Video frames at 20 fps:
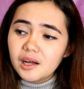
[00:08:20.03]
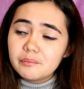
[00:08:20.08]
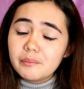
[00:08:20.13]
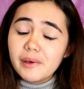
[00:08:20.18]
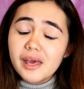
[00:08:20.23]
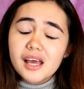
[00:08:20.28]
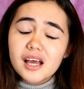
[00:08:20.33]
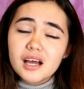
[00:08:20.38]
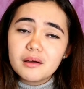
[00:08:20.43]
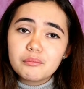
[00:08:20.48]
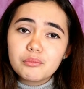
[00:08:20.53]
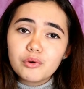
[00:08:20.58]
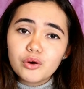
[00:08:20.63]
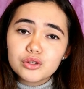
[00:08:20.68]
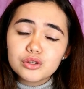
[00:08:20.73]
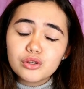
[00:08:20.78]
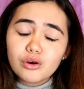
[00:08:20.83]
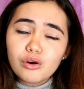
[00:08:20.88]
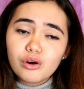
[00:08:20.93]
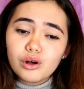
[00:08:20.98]
make a
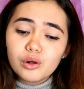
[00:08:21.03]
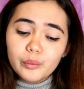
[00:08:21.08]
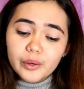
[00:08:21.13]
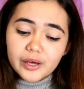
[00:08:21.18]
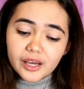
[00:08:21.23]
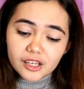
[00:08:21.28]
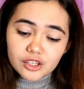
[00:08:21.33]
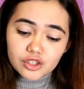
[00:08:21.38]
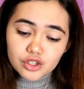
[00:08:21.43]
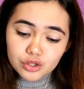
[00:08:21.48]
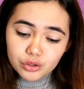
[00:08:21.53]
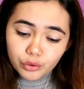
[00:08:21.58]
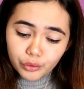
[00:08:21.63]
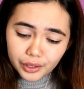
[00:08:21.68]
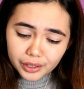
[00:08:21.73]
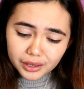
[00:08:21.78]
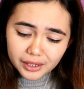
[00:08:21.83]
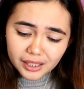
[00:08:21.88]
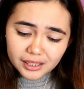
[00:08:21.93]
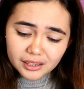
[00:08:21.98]
protocol, we can
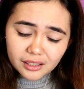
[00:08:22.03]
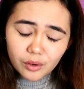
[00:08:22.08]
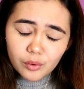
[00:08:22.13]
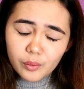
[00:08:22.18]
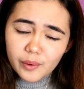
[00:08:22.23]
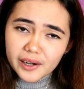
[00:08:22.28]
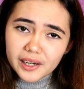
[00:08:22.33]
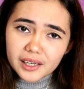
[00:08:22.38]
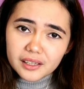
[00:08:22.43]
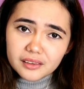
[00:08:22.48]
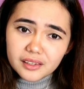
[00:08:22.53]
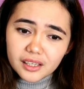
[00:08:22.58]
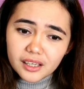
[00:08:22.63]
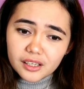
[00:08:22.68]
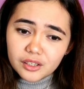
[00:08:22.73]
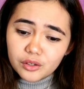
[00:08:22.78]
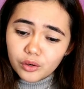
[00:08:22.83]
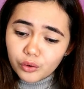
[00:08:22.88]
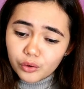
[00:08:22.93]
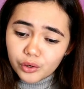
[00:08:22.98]
shorten the
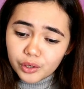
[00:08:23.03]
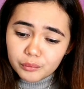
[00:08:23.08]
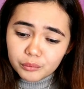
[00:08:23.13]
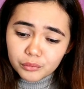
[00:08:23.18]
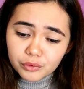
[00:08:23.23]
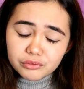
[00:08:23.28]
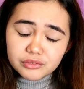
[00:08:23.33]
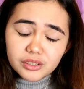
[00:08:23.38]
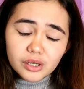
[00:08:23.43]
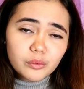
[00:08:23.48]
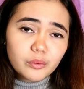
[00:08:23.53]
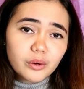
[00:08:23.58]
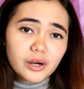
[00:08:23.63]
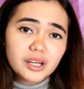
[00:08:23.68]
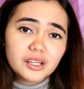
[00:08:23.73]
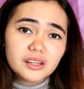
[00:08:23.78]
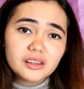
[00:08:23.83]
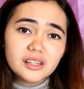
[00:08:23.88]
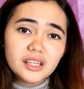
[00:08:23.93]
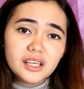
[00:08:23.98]
quarantine or remove the
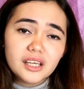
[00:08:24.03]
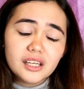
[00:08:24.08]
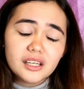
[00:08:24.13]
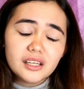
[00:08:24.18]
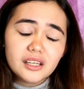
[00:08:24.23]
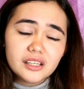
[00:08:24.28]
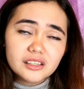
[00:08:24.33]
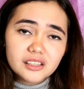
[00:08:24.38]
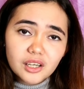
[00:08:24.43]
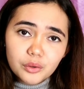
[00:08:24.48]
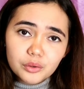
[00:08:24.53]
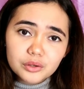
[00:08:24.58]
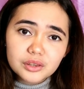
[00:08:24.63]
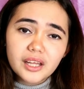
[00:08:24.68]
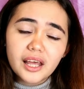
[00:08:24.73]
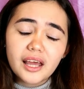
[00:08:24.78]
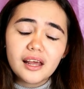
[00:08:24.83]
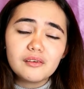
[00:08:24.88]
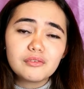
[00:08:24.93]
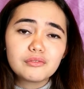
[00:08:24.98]
quarantine in the
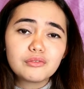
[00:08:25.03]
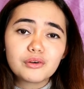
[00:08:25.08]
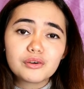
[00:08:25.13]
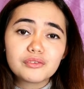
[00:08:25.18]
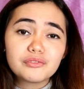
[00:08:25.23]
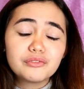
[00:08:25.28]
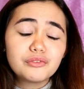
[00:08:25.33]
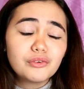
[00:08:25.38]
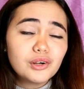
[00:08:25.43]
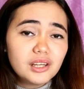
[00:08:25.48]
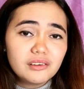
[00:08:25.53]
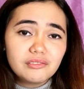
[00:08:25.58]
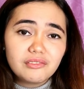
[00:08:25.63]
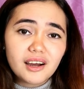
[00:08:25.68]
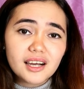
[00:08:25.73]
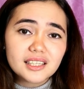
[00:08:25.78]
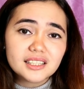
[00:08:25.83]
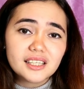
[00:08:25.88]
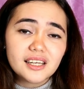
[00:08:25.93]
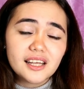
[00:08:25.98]
hotel for fully
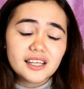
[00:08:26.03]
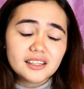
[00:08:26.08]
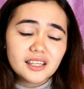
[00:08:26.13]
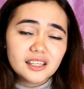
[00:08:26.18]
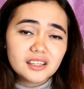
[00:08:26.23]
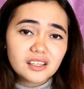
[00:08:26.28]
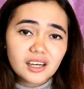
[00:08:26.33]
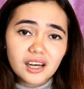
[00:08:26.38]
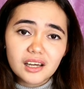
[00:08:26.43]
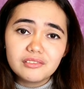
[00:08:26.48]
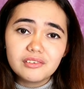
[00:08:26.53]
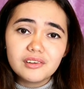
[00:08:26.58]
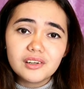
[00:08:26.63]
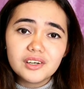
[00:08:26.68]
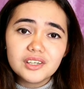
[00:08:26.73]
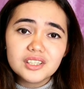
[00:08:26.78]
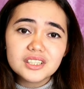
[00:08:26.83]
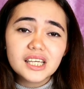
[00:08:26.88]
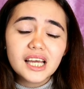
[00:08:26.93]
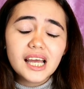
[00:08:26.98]
vaccinated
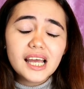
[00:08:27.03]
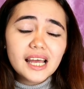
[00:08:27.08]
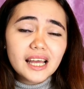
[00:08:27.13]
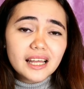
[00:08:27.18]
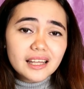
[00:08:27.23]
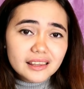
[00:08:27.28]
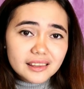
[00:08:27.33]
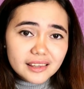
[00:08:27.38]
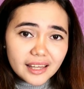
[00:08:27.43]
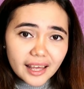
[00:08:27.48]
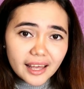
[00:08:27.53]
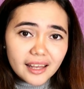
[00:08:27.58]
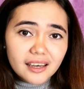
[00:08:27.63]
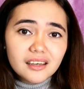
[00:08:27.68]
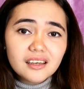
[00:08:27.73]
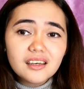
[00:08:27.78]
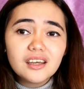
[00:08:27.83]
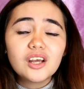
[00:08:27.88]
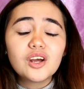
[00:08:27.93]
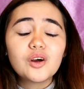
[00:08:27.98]
travelers,
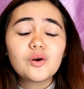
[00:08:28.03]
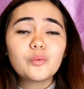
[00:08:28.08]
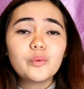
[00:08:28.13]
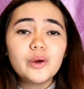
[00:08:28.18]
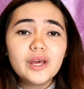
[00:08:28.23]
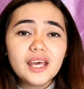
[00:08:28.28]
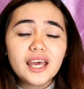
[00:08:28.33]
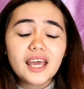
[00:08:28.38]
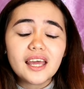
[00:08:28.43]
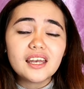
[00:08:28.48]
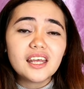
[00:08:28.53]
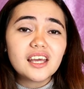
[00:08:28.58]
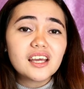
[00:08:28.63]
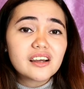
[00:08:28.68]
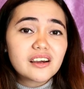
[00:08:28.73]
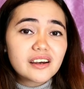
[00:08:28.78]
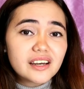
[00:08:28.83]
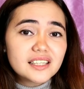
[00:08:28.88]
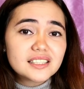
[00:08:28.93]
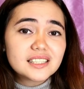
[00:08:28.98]
then we can
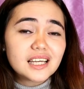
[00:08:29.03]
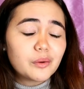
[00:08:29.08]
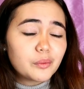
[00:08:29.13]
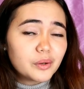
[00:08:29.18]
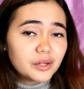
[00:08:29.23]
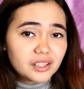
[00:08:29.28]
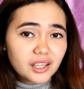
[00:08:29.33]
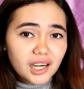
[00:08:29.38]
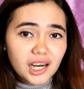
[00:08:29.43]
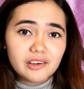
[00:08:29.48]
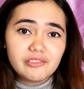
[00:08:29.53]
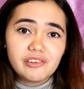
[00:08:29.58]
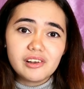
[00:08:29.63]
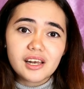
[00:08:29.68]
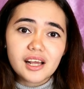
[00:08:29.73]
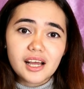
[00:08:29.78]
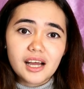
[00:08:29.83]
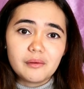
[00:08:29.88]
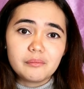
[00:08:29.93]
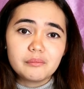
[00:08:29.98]
increase our travel
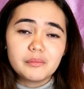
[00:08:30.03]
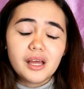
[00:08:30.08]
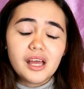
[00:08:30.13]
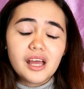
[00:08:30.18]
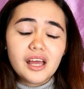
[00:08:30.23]
cap.